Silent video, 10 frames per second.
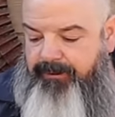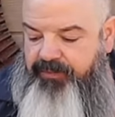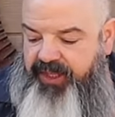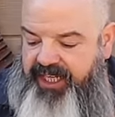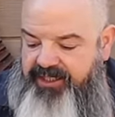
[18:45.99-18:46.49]

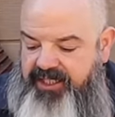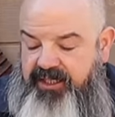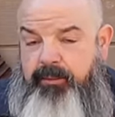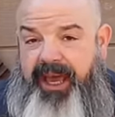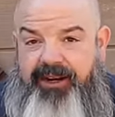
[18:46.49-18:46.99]
then it
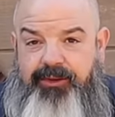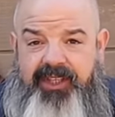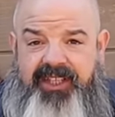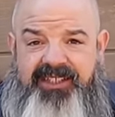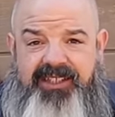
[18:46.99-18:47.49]
doesn't matter
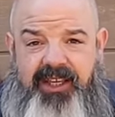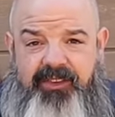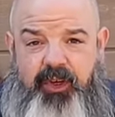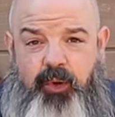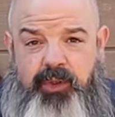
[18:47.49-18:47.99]
that this is
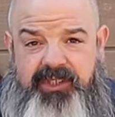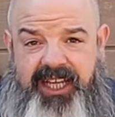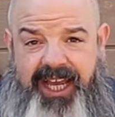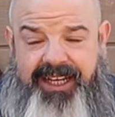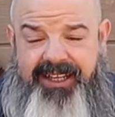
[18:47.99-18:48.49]
on the cool
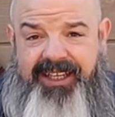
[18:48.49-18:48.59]
side.